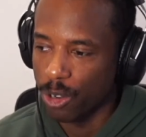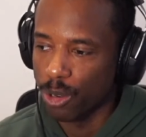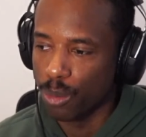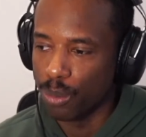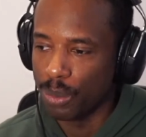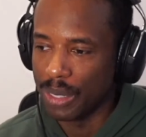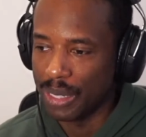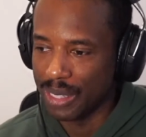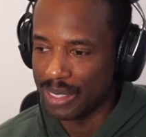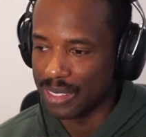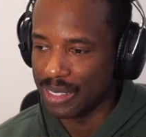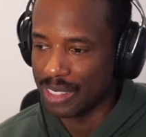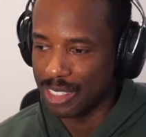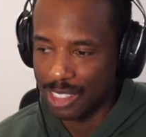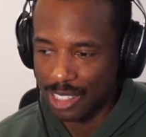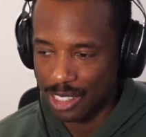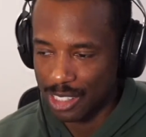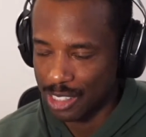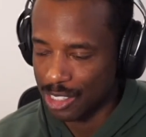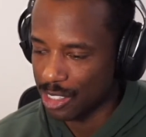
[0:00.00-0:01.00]
because the
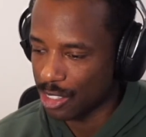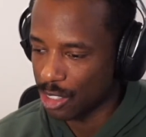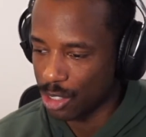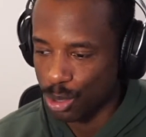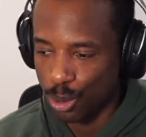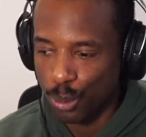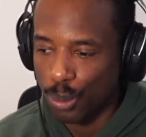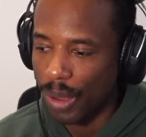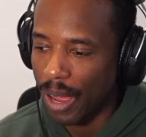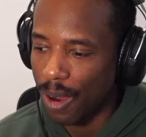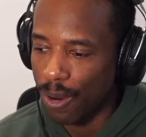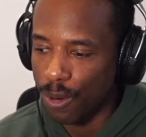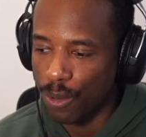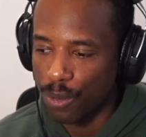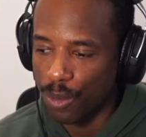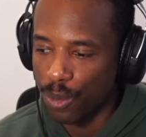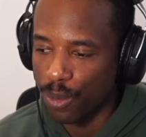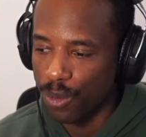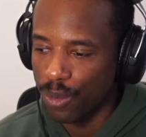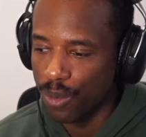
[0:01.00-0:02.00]
shit is just too powerful?